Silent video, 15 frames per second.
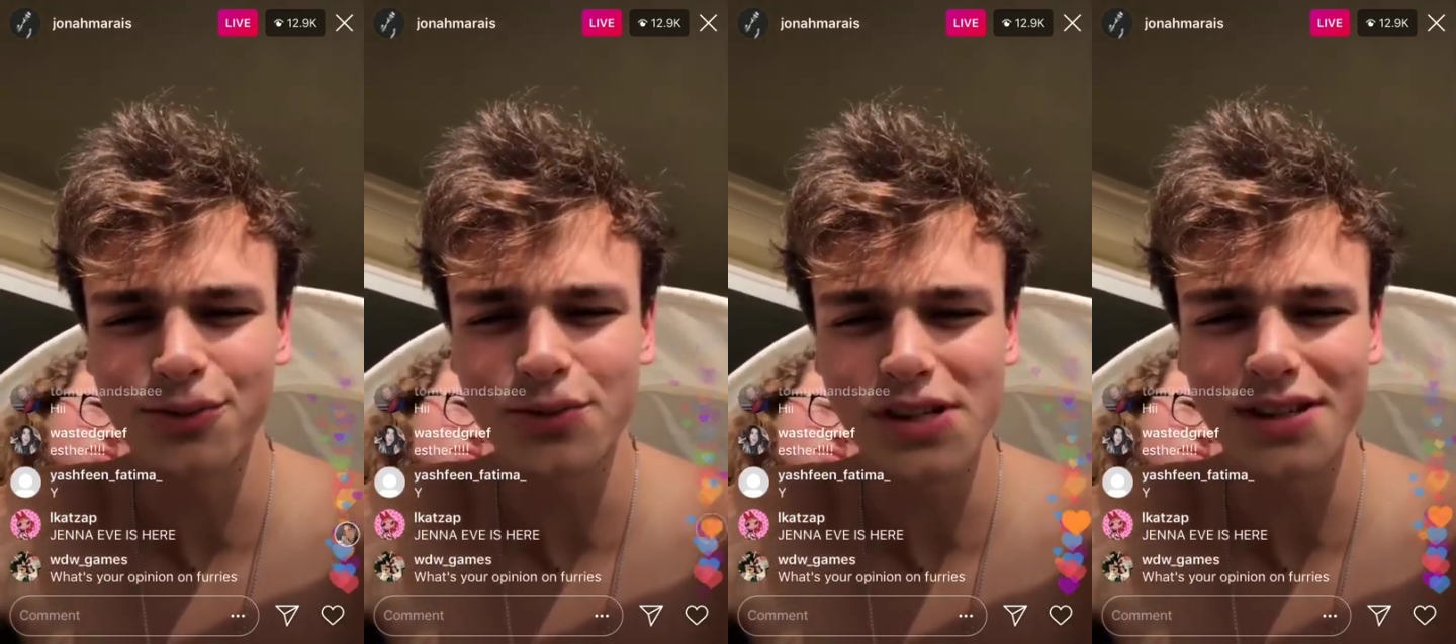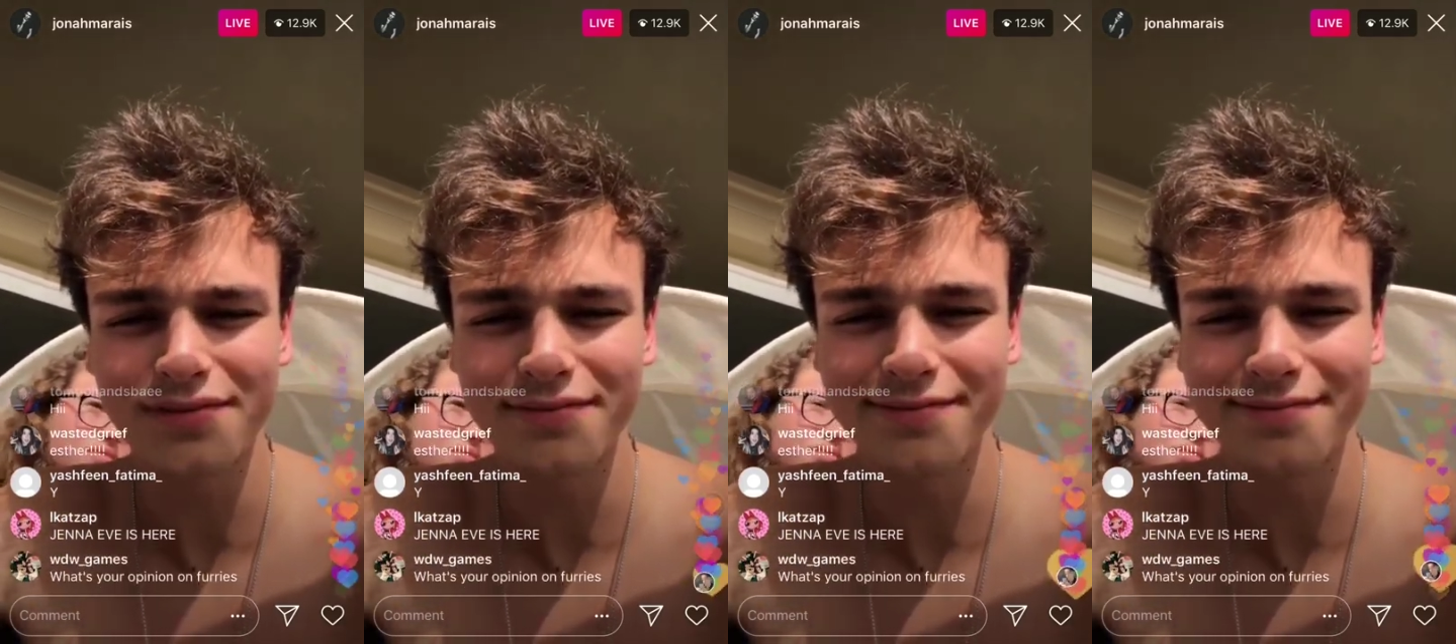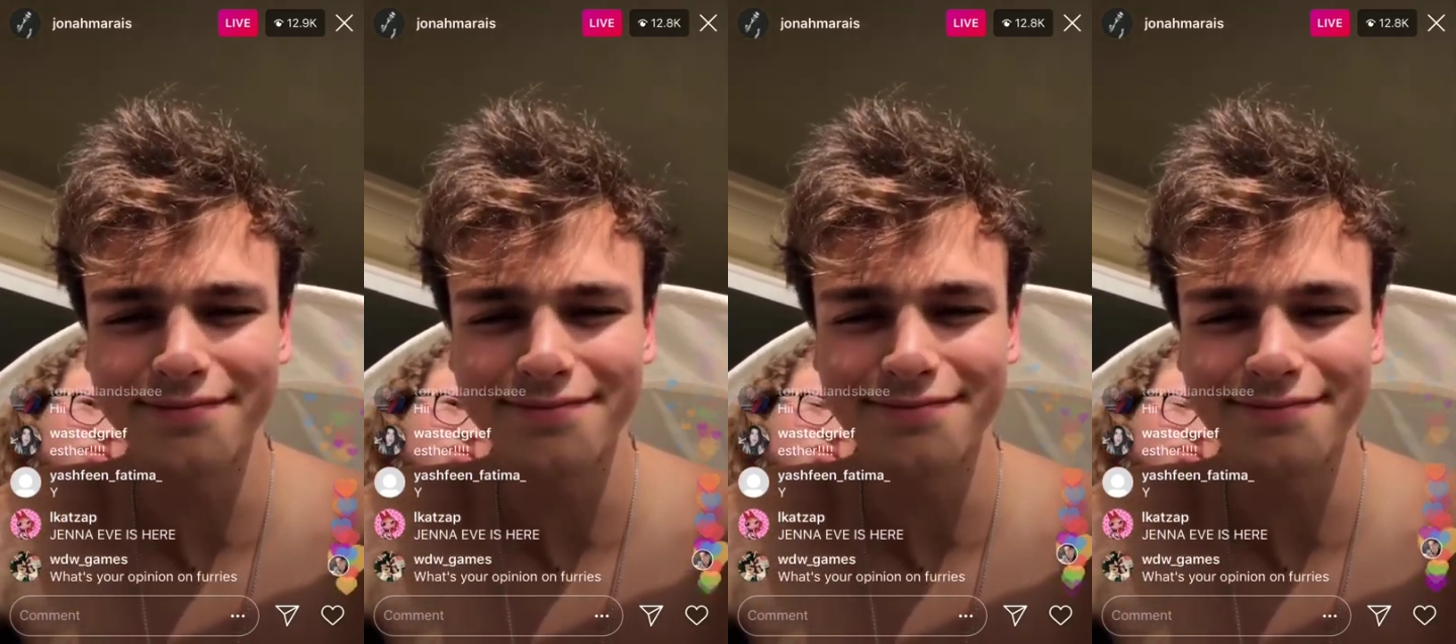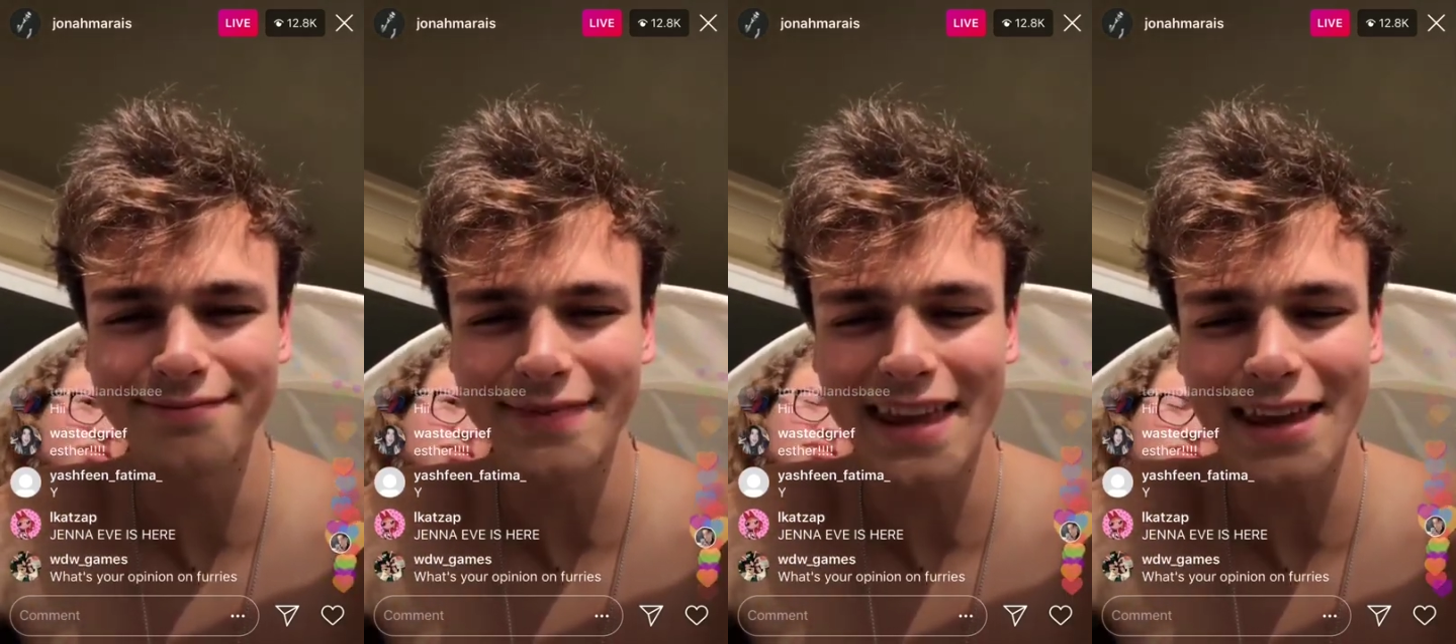what
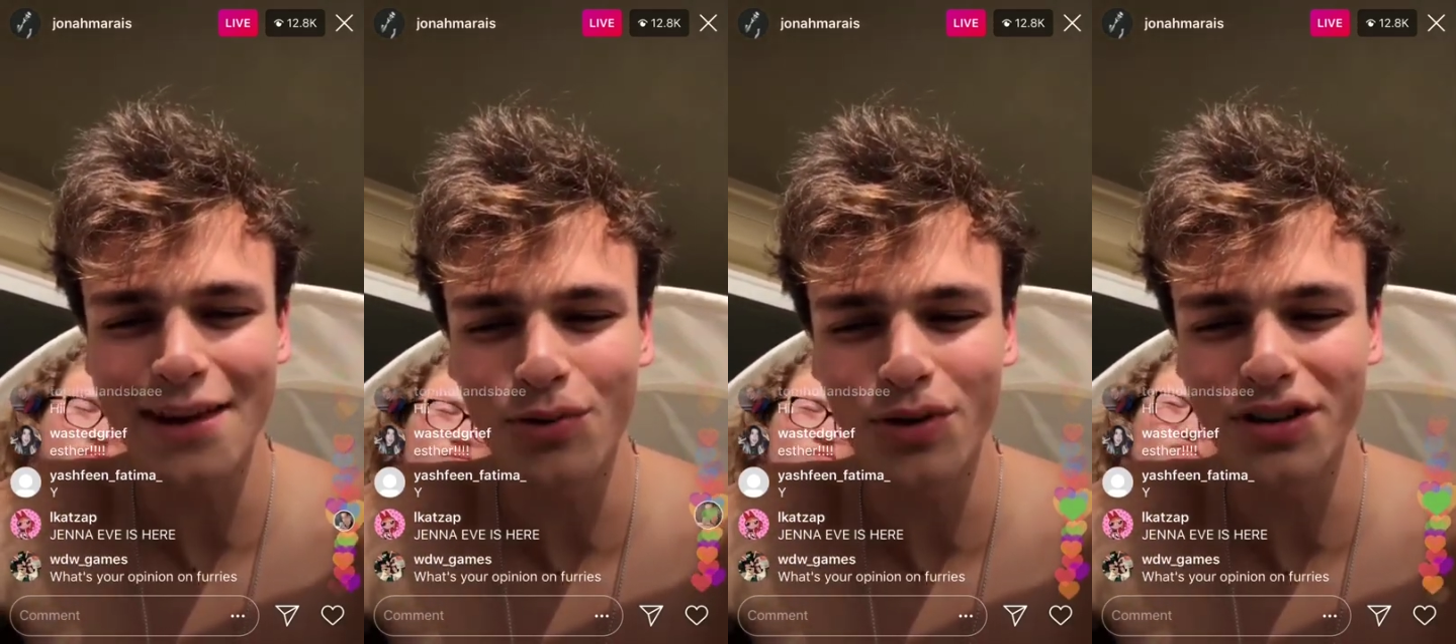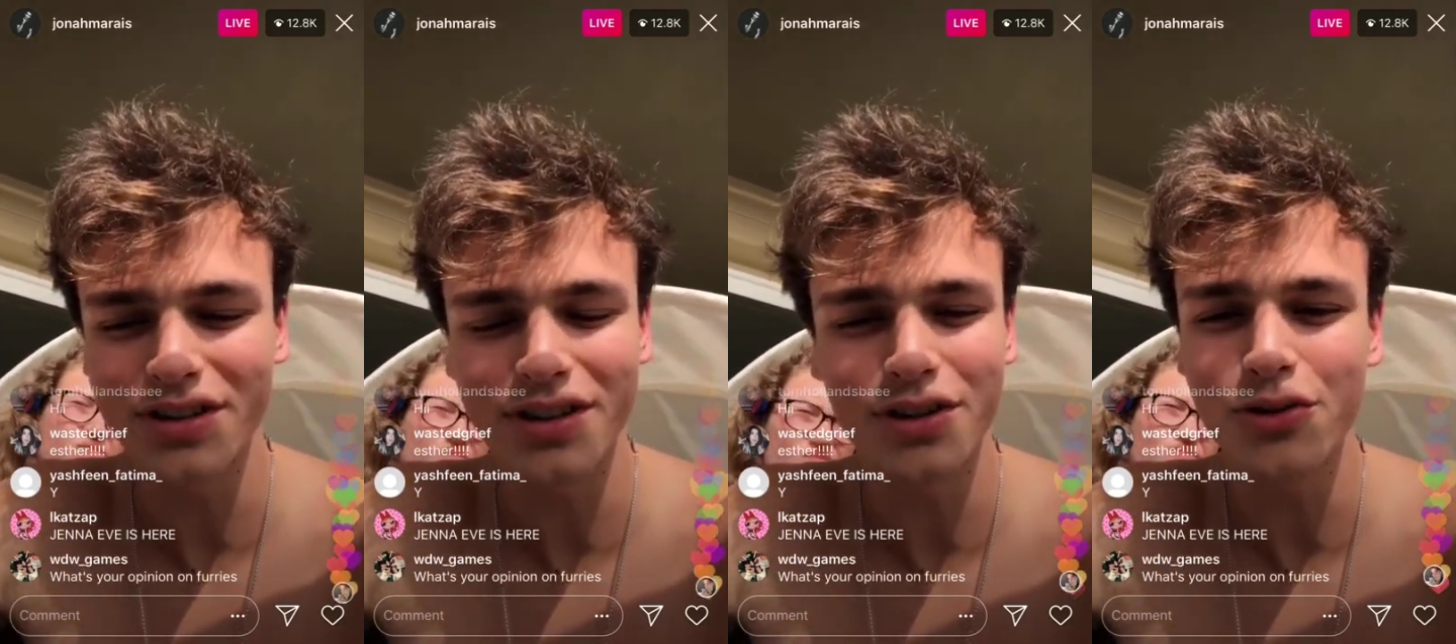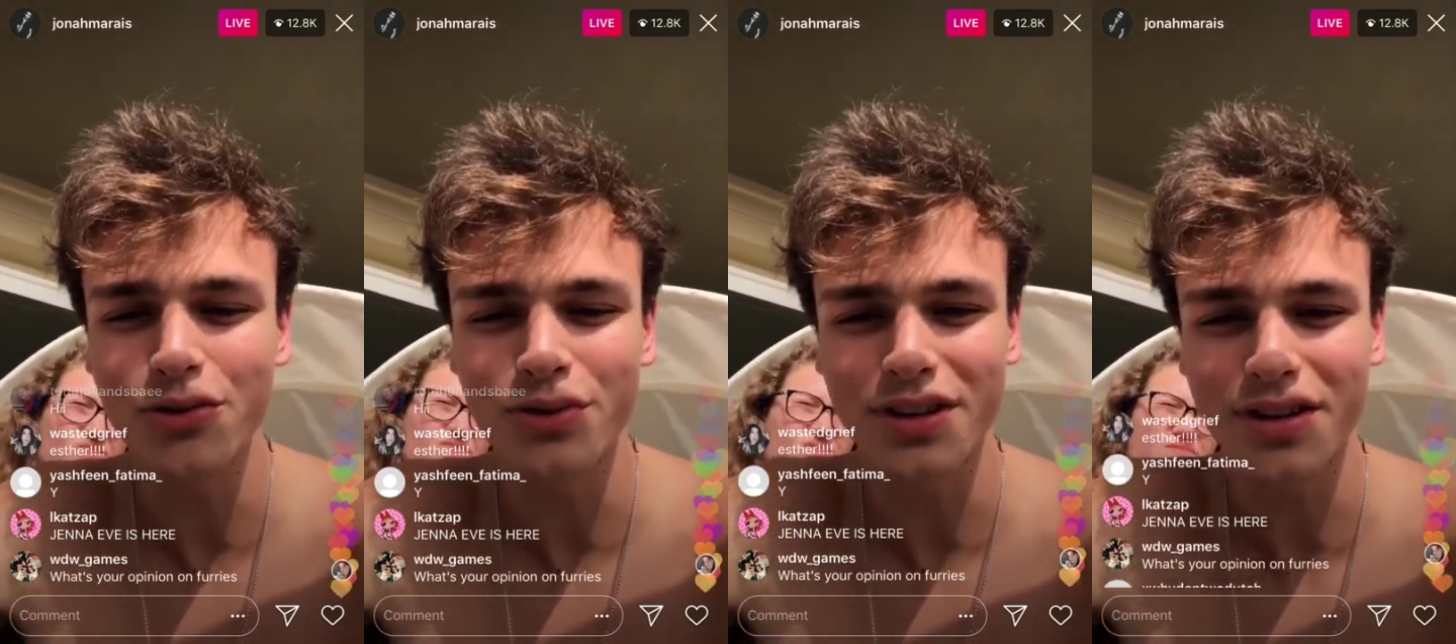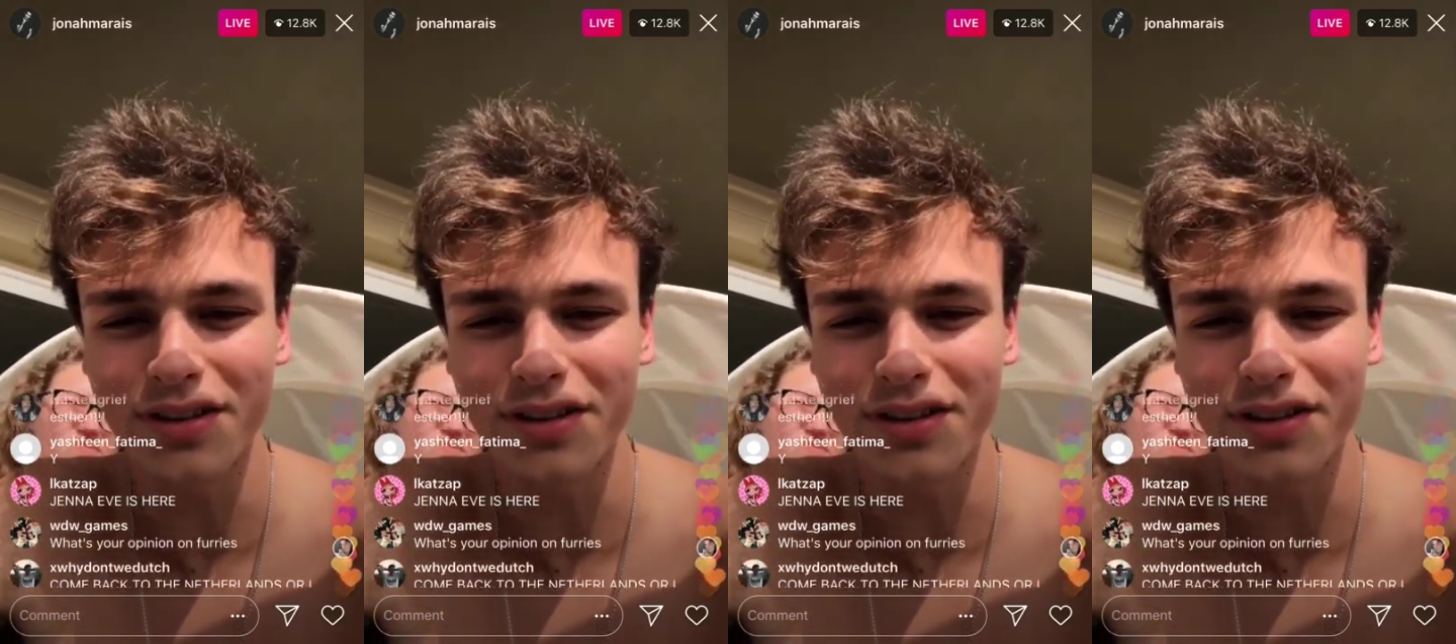they want to do with